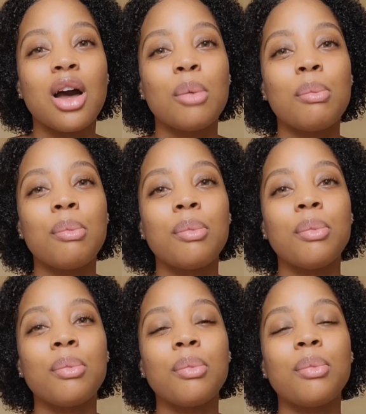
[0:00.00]

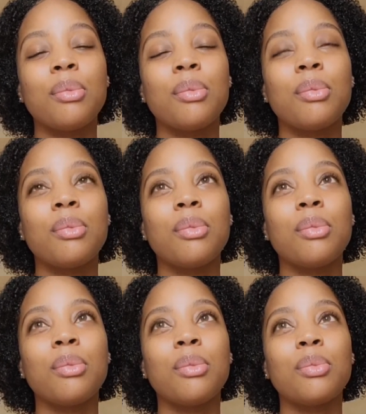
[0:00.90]

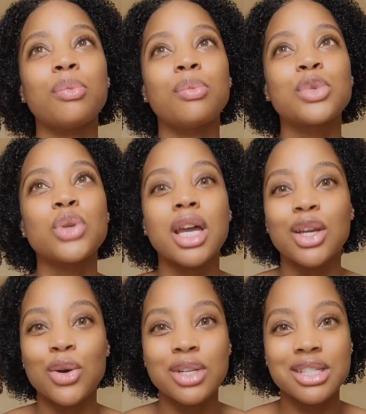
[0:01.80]
um, trying
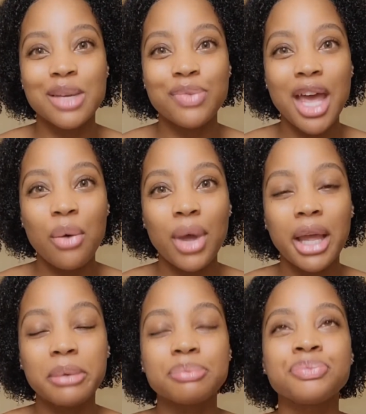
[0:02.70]
to go to sleep that
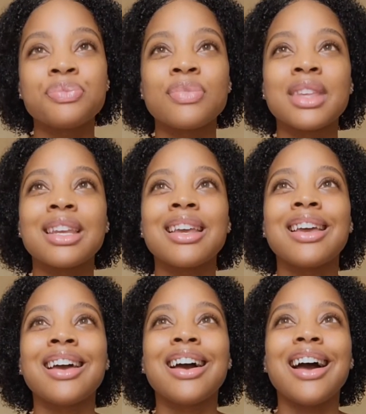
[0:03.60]
way.
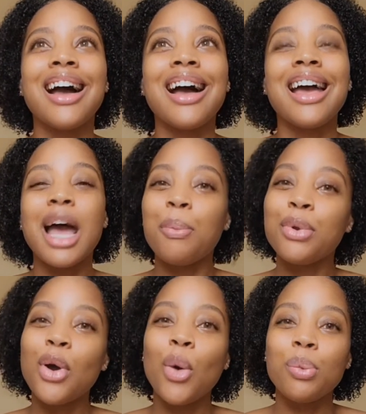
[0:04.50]
I
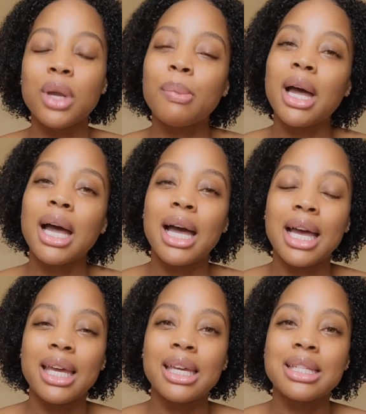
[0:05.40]
happen to open up my
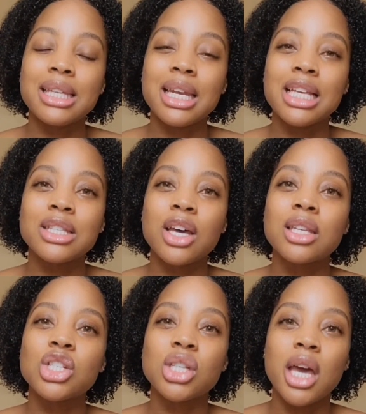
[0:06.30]
eyes and I saw
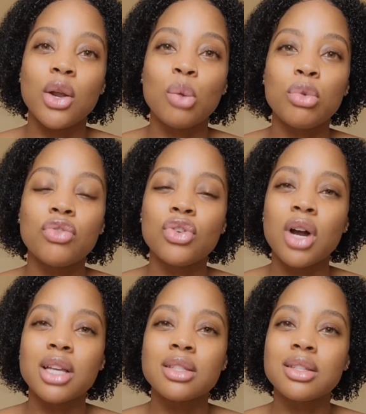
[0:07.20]
the shadow move
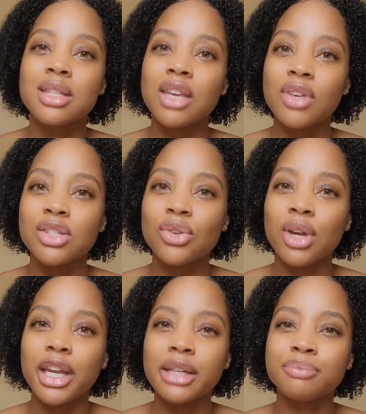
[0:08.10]
across the TV
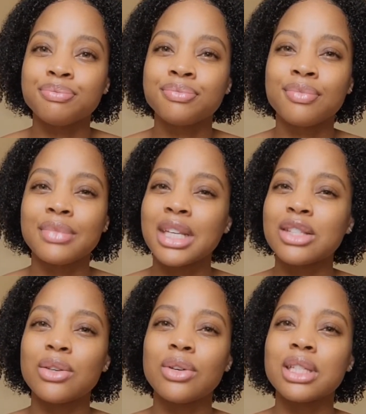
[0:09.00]
screen.
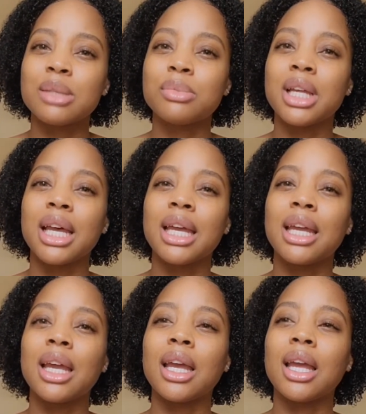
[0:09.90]
So, because I'm
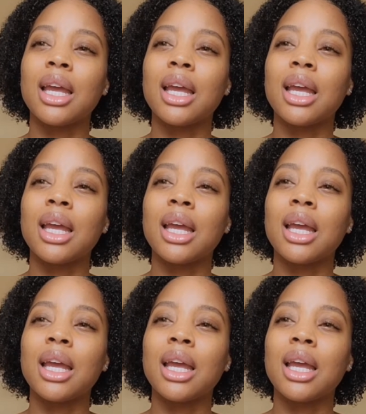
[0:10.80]
like,